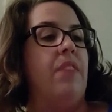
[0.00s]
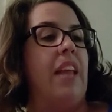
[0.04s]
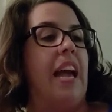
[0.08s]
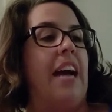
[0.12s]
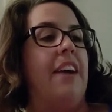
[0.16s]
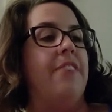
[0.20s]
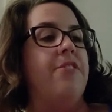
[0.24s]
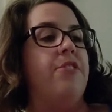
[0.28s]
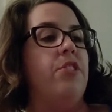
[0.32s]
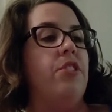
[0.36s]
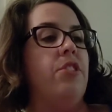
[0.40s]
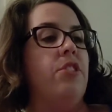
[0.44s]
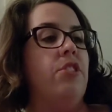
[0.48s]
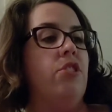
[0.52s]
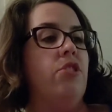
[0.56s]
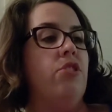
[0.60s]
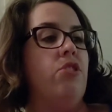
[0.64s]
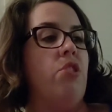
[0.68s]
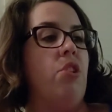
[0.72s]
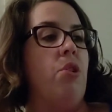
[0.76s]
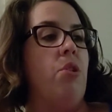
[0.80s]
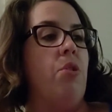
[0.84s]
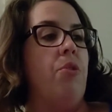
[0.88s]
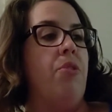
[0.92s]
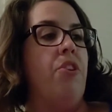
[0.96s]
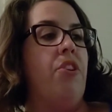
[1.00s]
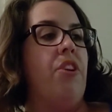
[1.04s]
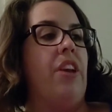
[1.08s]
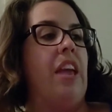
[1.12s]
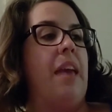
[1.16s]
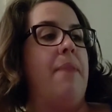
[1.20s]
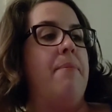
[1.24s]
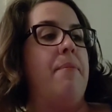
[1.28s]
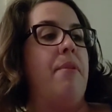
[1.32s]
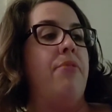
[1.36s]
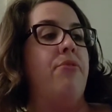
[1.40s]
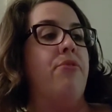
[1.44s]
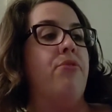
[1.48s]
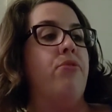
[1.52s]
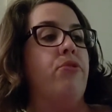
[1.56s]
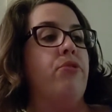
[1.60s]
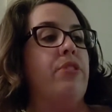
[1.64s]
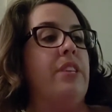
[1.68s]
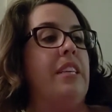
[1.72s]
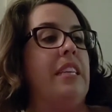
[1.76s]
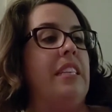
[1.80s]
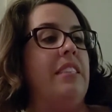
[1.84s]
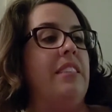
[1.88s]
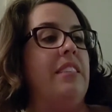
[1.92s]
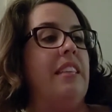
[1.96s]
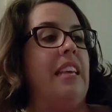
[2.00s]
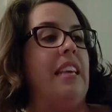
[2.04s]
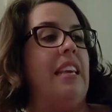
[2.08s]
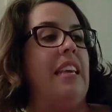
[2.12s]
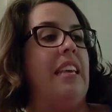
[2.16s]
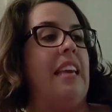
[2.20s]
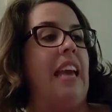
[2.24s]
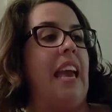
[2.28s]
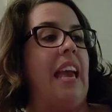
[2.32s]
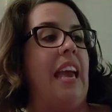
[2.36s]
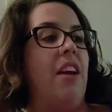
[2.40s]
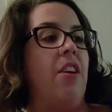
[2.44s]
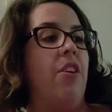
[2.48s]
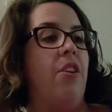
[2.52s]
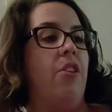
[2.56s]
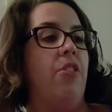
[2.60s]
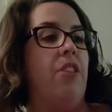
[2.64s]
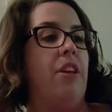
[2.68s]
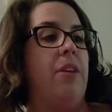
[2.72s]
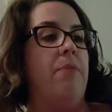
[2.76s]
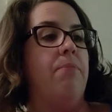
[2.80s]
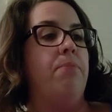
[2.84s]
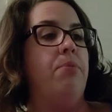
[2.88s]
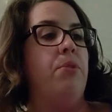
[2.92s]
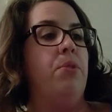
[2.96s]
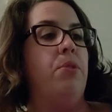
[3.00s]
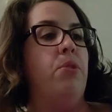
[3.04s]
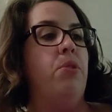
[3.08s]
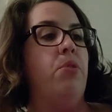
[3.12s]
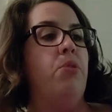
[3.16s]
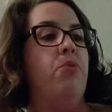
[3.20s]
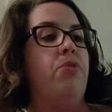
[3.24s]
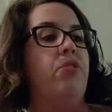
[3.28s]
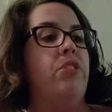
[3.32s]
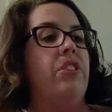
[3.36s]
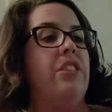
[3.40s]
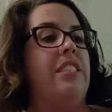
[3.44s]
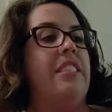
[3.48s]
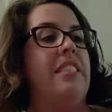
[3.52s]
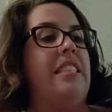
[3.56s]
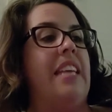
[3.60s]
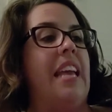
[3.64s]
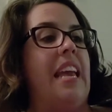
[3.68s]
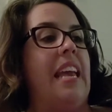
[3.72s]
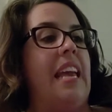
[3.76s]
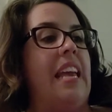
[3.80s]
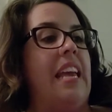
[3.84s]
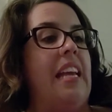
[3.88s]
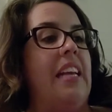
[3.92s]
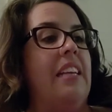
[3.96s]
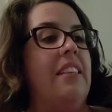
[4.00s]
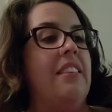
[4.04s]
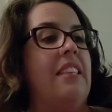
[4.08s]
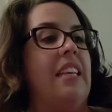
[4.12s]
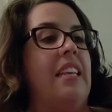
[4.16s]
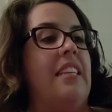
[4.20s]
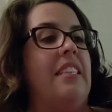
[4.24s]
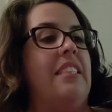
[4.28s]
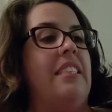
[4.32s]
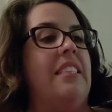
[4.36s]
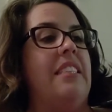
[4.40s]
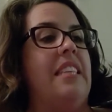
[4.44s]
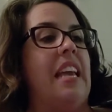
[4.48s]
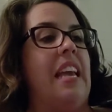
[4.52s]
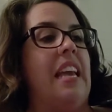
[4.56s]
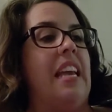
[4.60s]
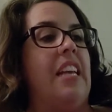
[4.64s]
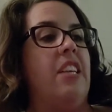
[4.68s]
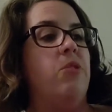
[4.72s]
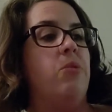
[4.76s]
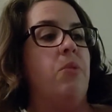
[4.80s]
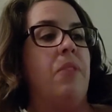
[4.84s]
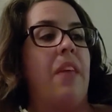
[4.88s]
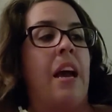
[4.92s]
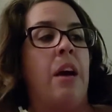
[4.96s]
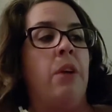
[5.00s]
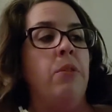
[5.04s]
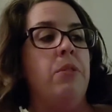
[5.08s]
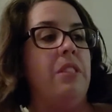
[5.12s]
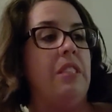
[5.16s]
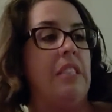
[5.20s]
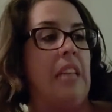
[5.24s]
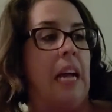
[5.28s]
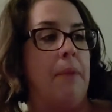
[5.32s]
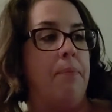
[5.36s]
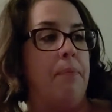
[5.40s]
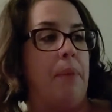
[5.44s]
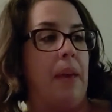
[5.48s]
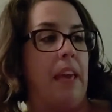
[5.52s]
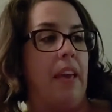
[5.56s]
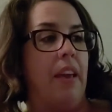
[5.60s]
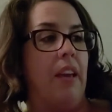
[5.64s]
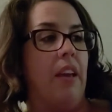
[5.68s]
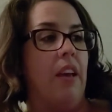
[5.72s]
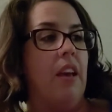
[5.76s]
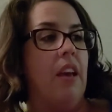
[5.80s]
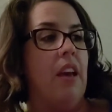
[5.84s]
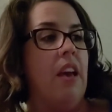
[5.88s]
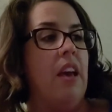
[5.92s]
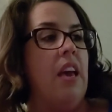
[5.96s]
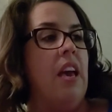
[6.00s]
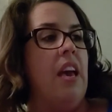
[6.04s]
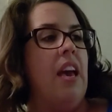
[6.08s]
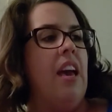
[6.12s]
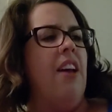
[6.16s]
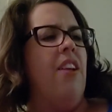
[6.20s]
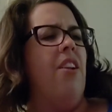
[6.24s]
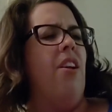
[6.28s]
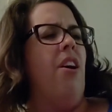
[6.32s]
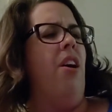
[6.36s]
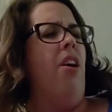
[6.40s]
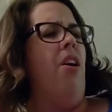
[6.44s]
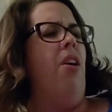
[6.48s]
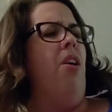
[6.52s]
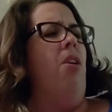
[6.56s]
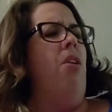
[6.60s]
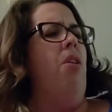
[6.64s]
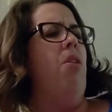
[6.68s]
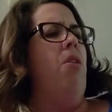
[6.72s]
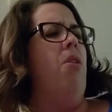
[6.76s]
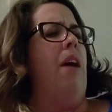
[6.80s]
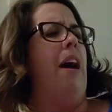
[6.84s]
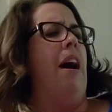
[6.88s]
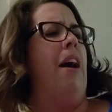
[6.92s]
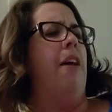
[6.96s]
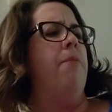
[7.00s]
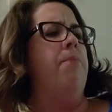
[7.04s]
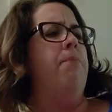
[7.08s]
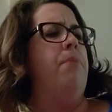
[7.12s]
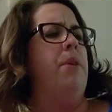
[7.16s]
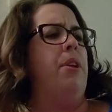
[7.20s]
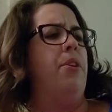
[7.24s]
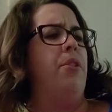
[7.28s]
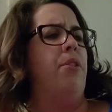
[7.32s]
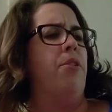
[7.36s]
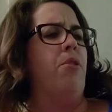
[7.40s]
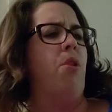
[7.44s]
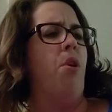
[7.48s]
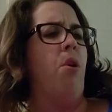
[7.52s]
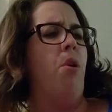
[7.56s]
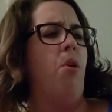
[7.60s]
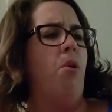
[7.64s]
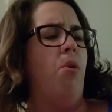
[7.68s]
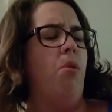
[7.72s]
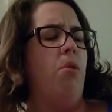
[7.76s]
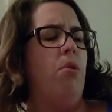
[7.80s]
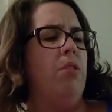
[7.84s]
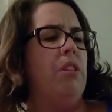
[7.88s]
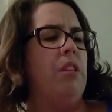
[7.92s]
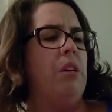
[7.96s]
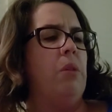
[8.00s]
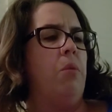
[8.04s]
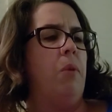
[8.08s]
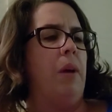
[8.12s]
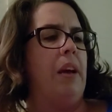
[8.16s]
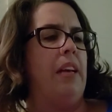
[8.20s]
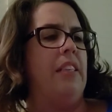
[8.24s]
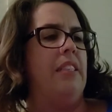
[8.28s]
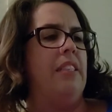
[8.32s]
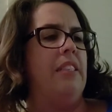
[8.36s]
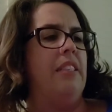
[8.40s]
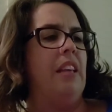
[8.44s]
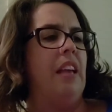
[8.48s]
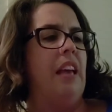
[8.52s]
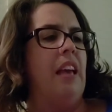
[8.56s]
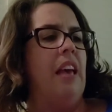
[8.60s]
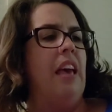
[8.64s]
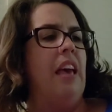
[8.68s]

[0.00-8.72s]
After the snow, there came a freezing gale that blew for days and days without stopping. And oh, how bitter cold it was!